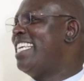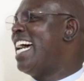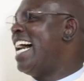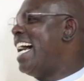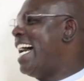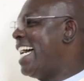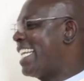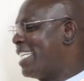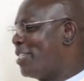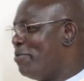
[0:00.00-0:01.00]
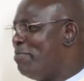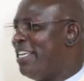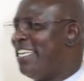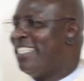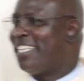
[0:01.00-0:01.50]
there are to
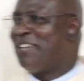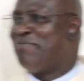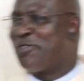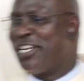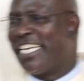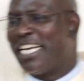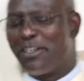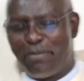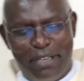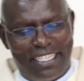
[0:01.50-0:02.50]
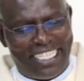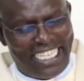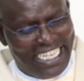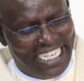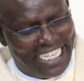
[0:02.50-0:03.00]
be celebrated and to be
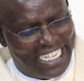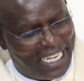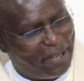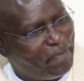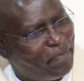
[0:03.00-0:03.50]
seen.